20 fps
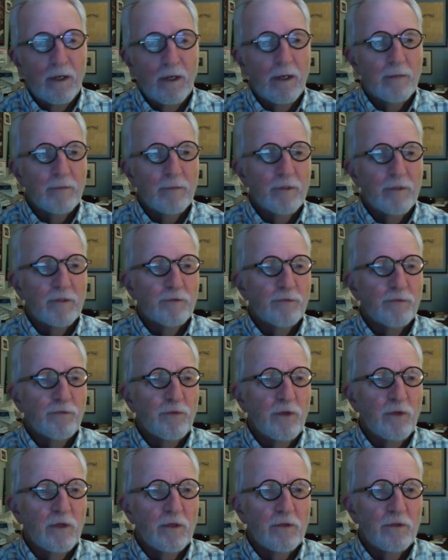I'm going to
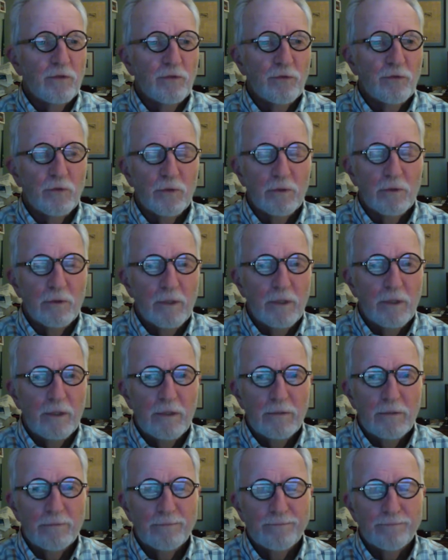flunk,
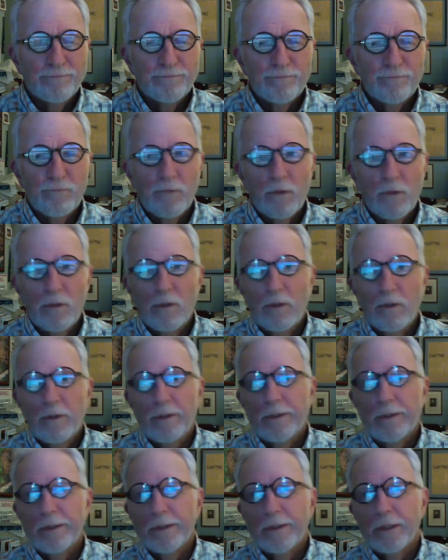certainly.
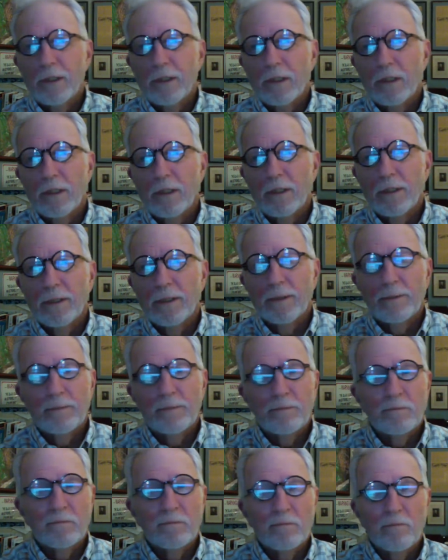
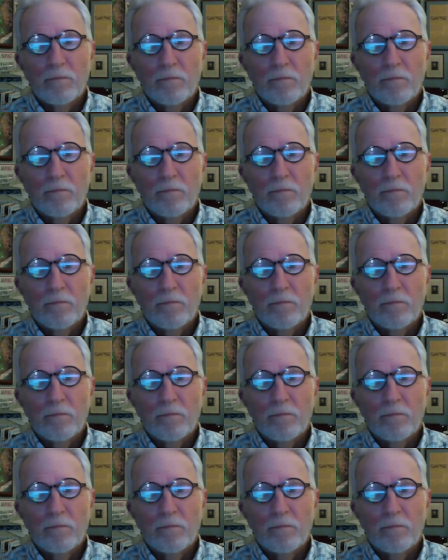Terrible